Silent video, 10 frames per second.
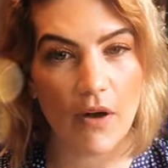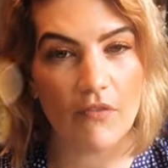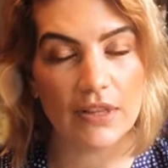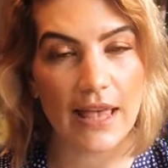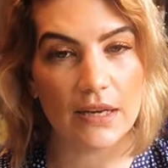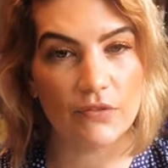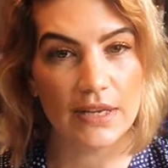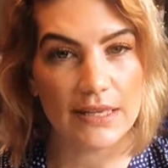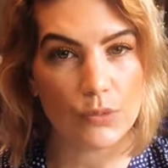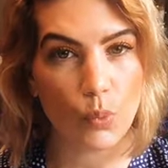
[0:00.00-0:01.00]
of a lot of
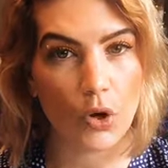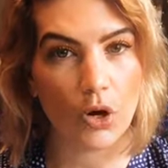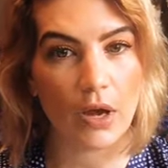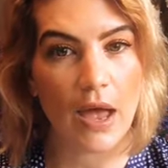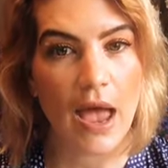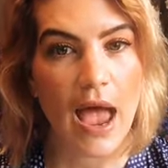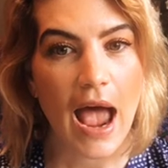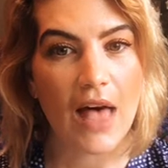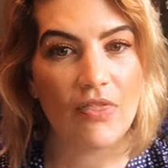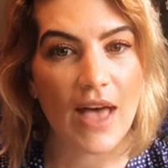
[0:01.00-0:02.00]
his work
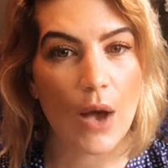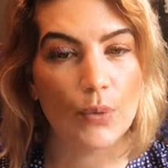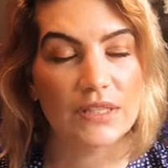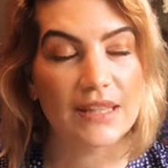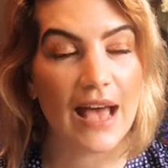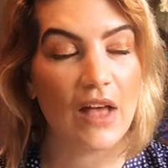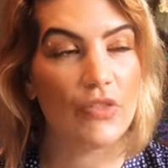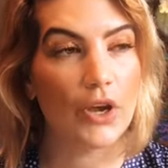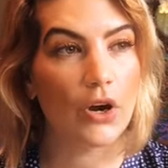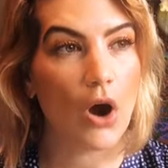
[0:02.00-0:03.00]
and that was that
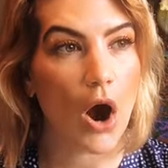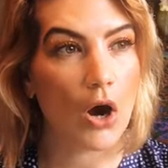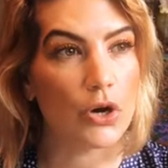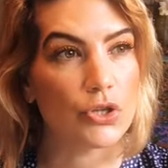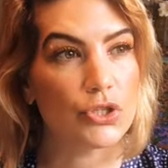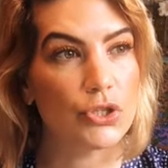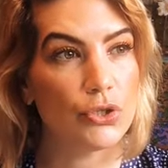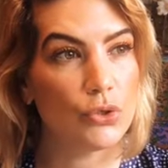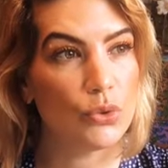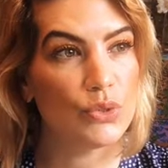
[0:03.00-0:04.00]
there are
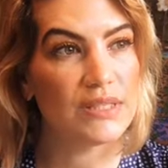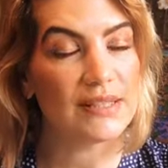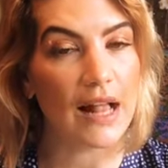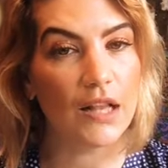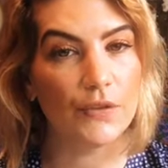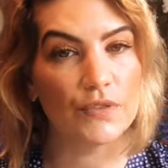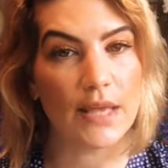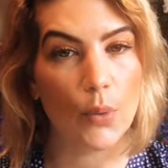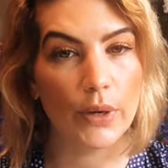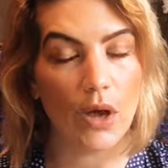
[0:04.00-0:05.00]
two selves
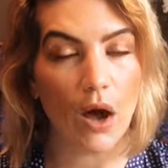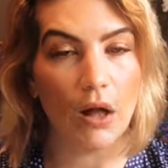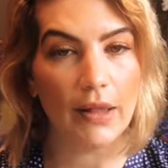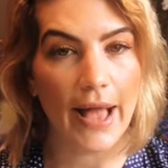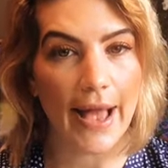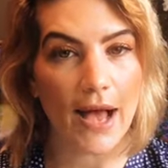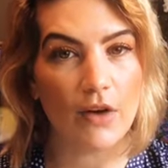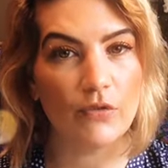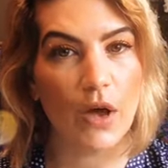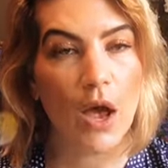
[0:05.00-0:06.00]
that we all
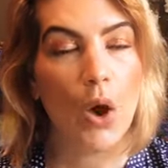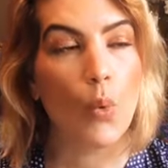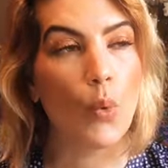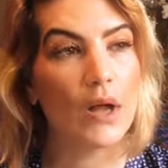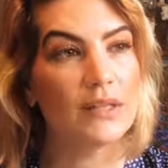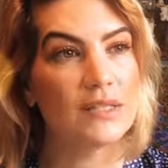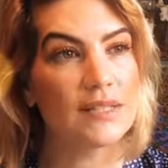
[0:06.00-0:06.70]
have one